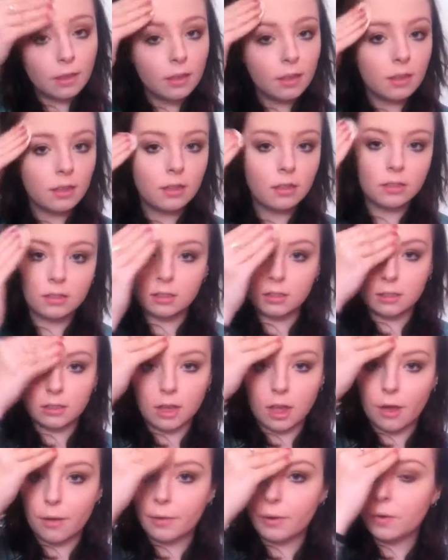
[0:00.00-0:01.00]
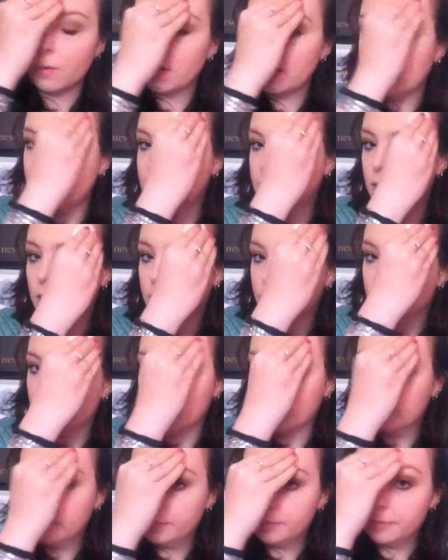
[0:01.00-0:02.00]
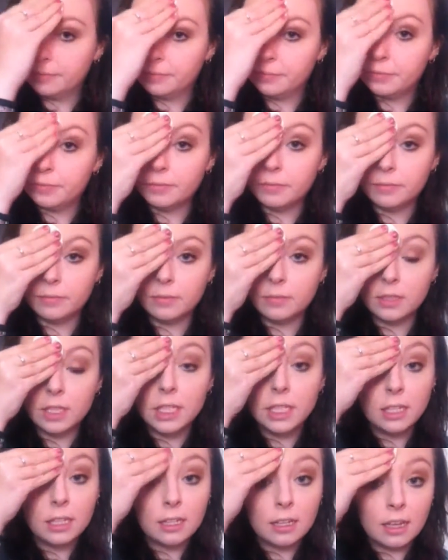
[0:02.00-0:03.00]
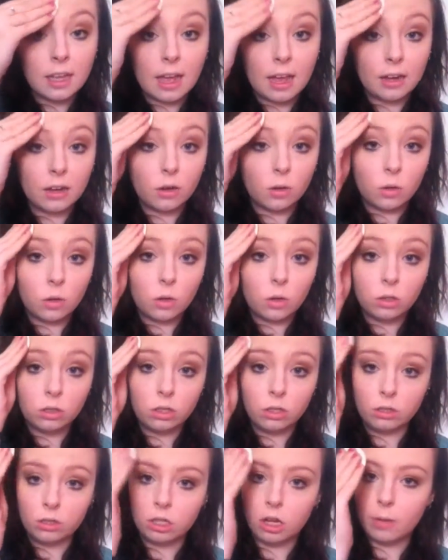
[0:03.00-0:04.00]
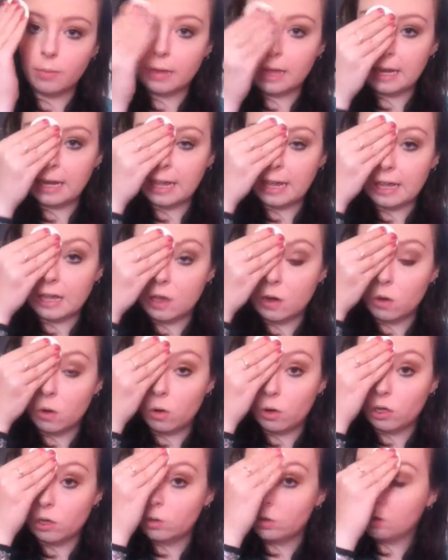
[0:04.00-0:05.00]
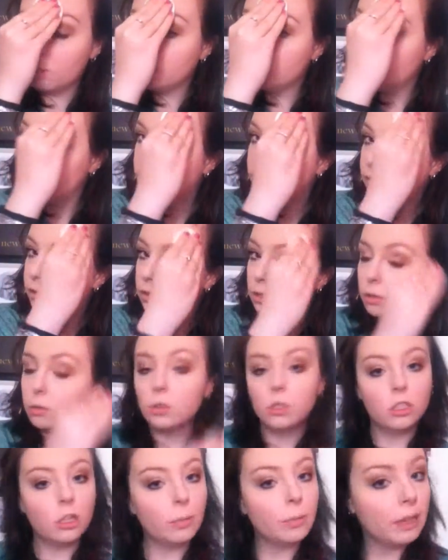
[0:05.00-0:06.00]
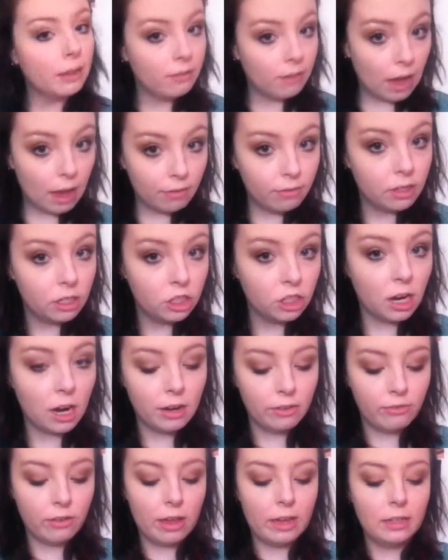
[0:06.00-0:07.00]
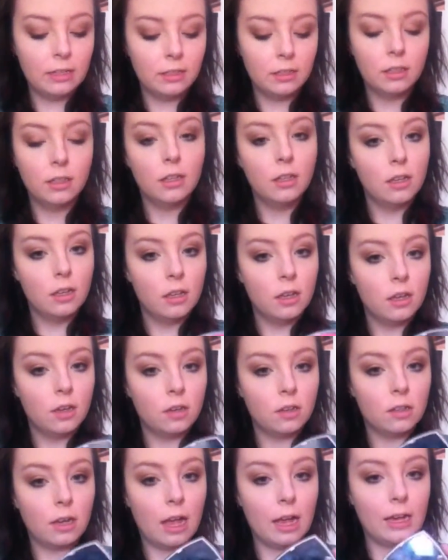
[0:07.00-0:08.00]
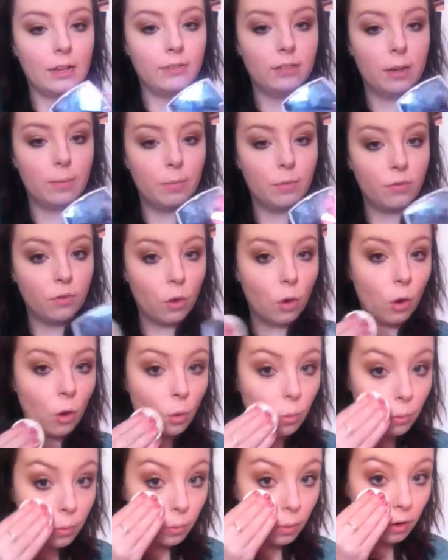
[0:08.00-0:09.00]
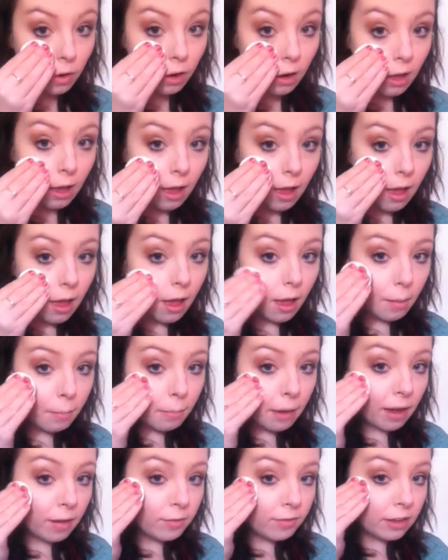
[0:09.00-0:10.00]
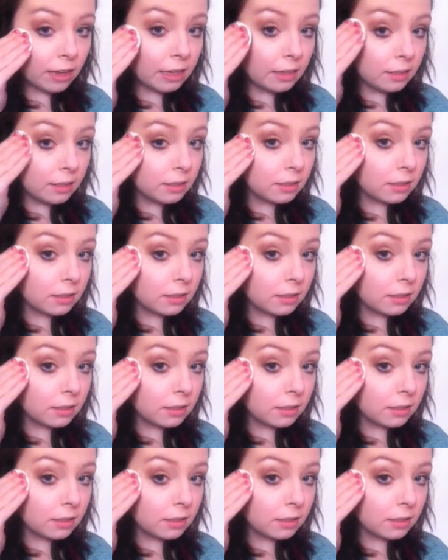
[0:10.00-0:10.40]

so it will last longer, and it will also stop any oil coming through, so it will stop you having a shiny face, because like I've said before, we want a matte face.